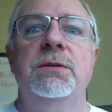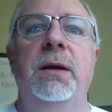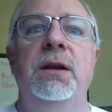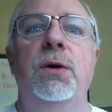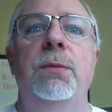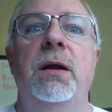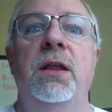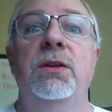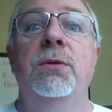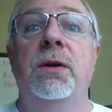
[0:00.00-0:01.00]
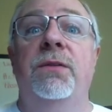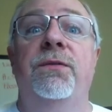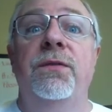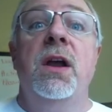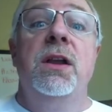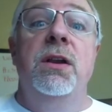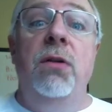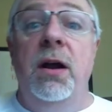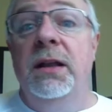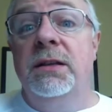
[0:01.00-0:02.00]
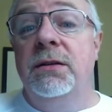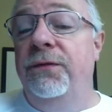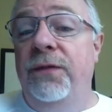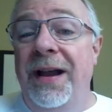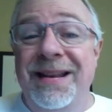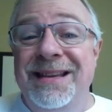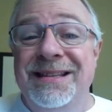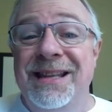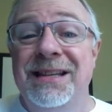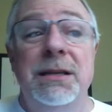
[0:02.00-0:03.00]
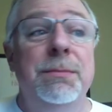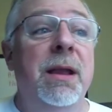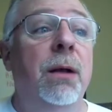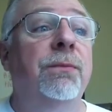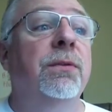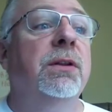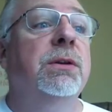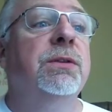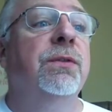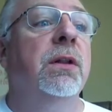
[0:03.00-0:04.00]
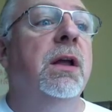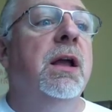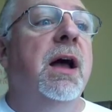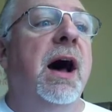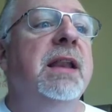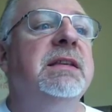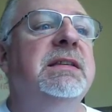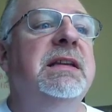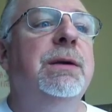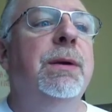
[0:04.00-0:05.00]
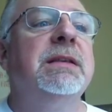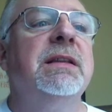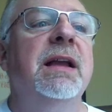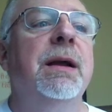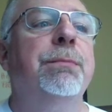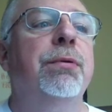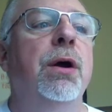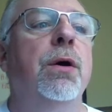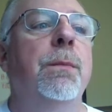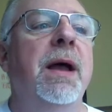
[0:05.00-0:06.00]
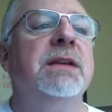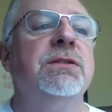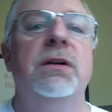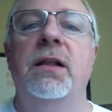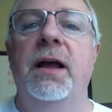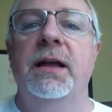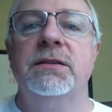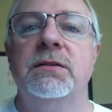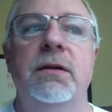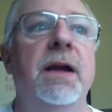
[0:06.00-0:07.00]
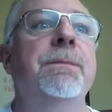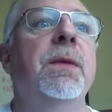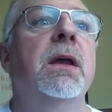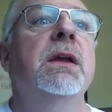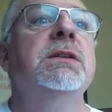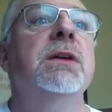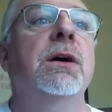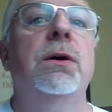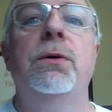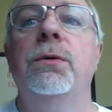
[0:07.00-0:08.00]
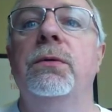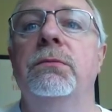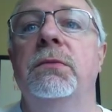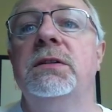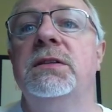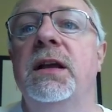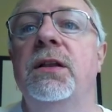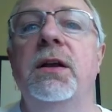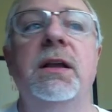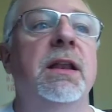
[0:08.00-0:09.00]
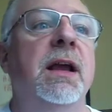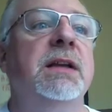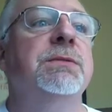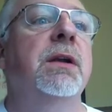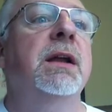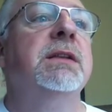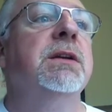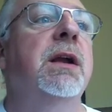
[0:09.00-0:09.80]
that you might know about, and your audience could find these things to be helpful and useful. How to sequence like a pro masterclass, right? So let's take a look at the next one, right?